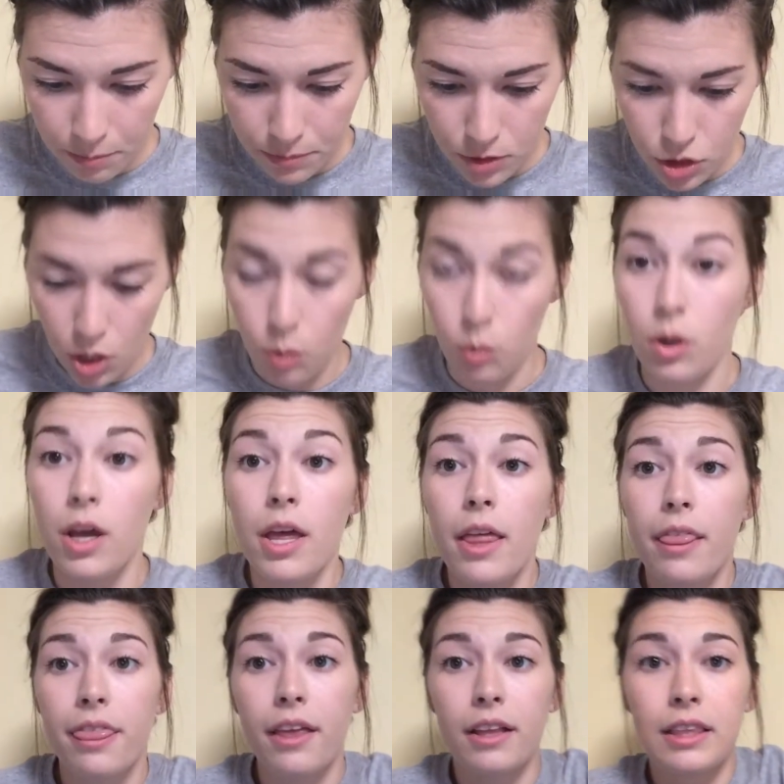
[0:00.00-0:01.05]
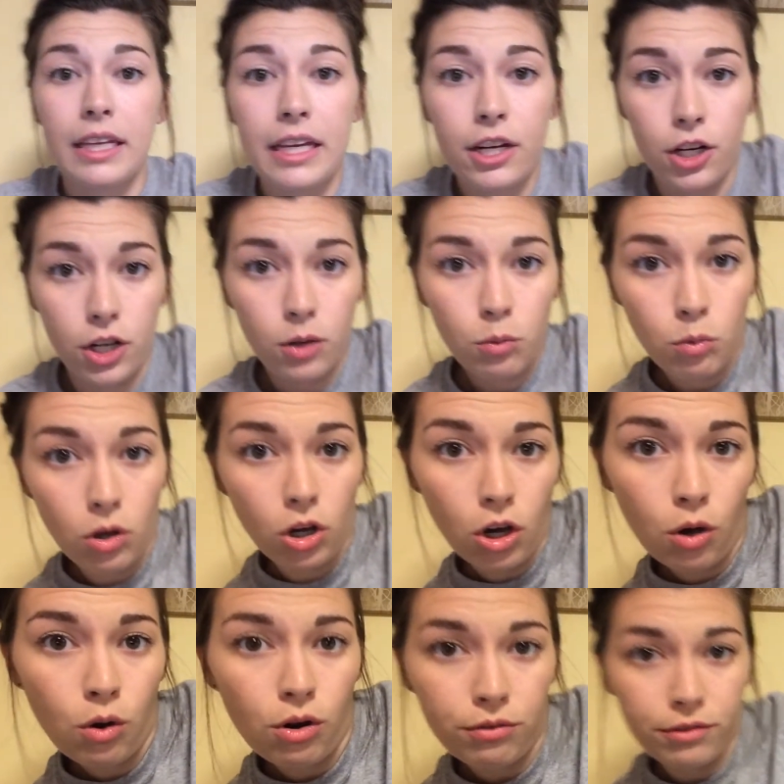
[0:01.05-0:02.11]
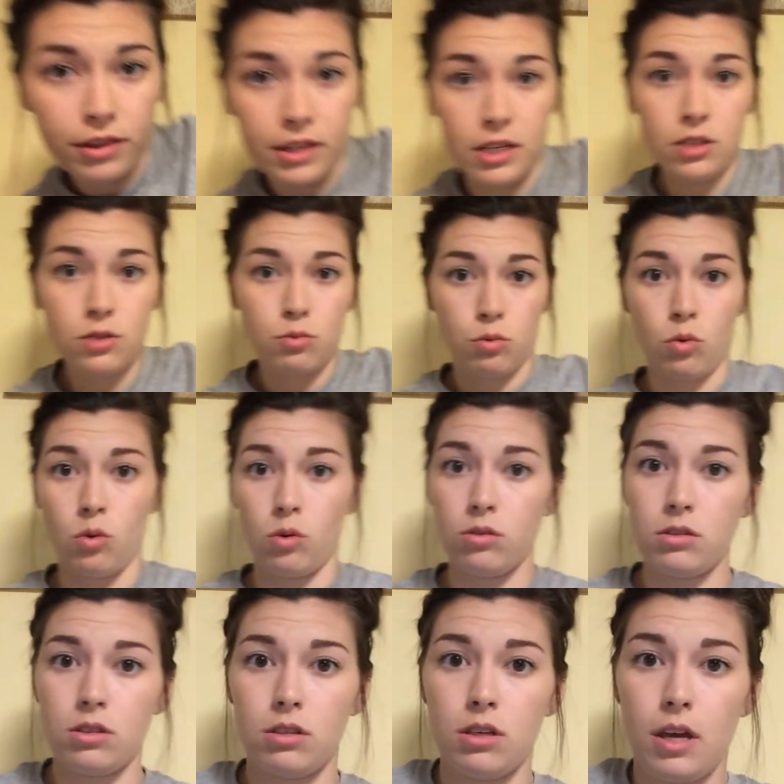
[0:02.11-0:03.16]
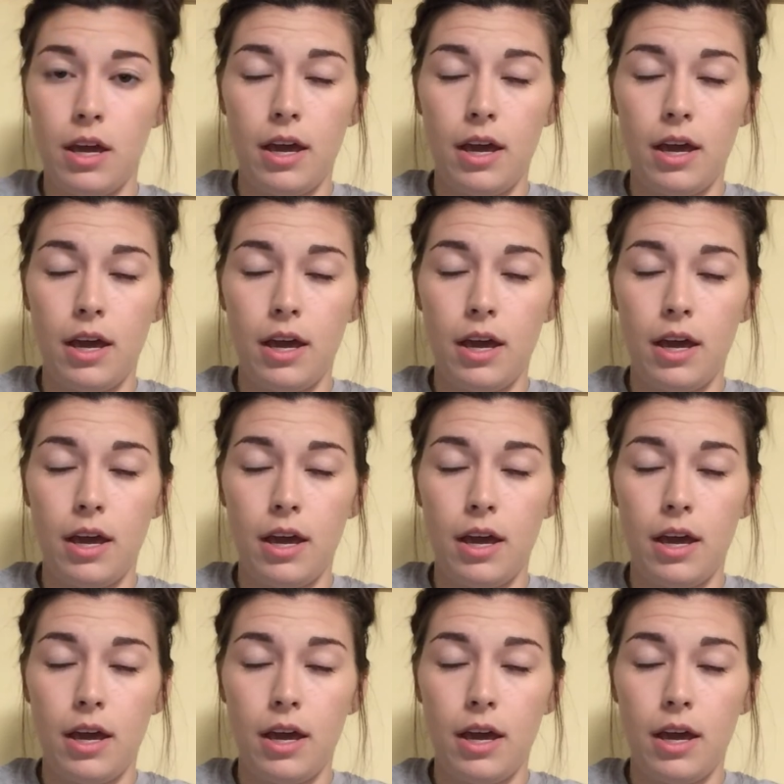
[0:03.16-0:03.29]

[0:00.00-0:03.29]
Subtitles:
So the leader will go over these rules